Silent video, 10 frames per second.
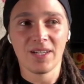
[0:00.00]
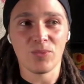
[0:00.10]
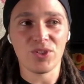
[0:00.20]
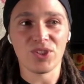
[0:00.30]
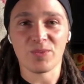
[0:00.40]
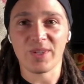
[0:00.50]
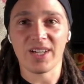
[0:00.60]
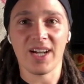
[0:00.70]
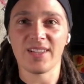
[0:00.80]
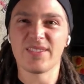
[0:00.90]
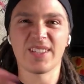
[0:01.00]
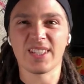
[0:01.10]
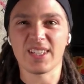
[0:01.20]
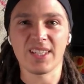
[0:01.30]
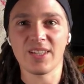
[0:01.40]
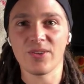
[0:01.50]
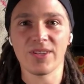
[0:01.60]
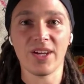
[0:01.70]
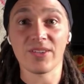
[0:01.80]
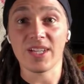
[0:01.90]
We'd just been kind of singing here and
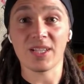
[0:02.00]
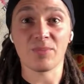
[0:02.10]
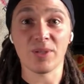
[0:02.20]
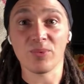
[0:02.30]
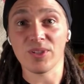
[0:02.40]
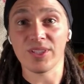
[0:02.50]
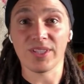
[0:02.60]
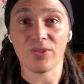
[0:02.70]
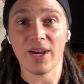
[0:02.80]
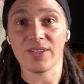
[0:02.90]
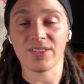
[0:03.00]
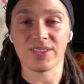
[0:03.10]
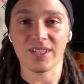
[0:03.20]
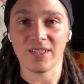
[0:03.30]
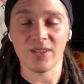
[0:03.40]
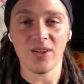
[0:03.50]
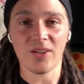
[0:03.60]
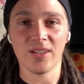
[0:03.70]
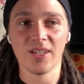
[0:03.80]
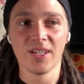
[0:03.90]
there and getting people in the crowd to sing along.
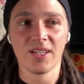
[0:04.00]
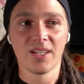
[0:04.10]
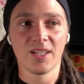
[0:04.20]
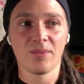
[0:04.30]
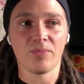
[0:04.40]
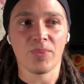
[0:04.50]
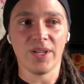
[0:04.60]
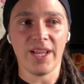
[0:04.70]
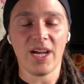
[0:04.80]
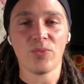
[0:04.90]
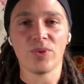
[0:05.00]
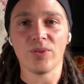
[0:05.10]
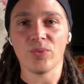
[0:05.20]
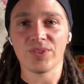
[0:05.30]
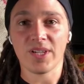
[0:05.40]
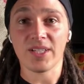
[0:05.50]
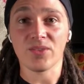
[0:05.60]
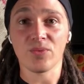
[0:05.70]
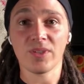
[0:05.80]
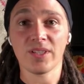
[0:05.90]
But now we're starting
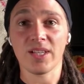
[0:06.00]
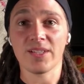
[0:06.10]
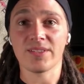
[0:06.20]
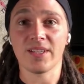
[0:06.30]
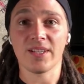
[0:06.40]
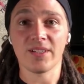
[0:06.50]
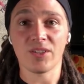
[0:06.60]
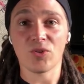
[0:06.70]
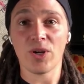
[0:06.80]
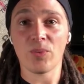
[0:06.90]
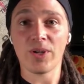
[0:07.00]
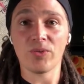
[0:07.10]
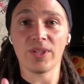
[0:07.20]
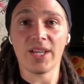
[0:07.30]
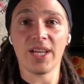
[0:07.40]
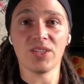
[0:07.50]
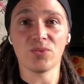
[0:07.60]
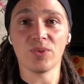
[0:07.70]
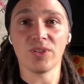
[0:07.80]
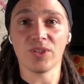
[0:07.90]
to realize that a great way to engage
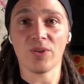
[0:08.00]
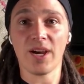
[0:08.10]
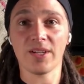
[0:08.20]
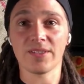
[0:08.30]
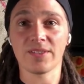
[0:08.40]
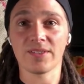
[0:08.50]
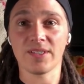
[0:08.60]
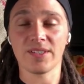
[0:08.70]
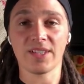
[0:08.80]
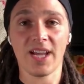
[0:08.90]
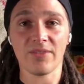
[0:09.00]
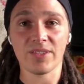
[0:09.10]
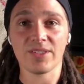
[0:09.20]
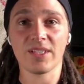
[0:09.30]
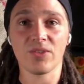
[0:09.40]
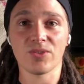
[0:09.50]
with your crowd is to have a singer.